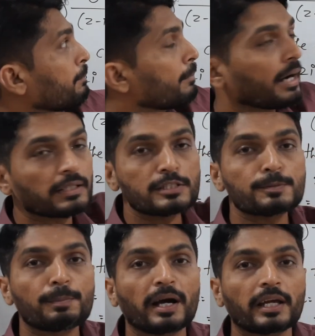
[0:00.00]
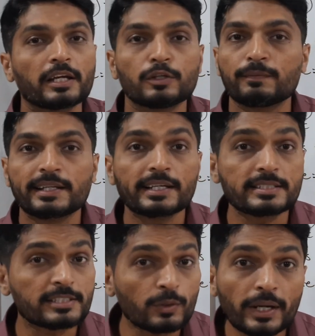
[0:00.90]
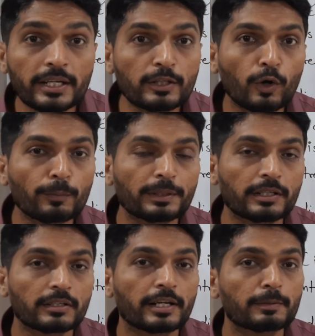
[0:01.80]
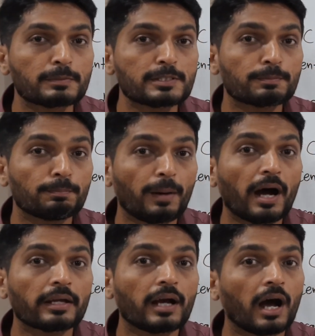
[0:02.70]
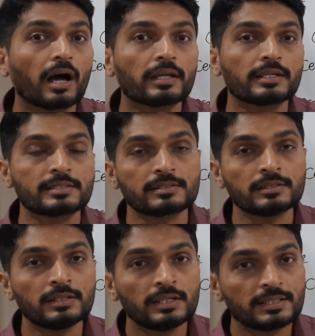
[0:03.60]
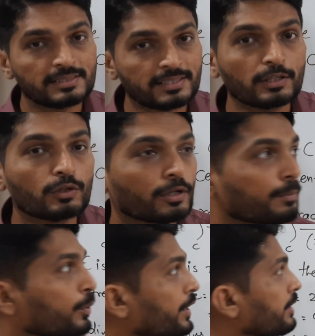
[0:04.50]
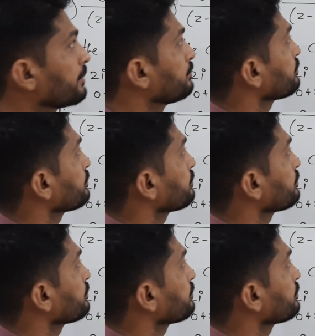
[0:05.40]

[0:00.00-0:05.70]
minus pi I, you will get 0 in denominator. That means pi I is a singular point.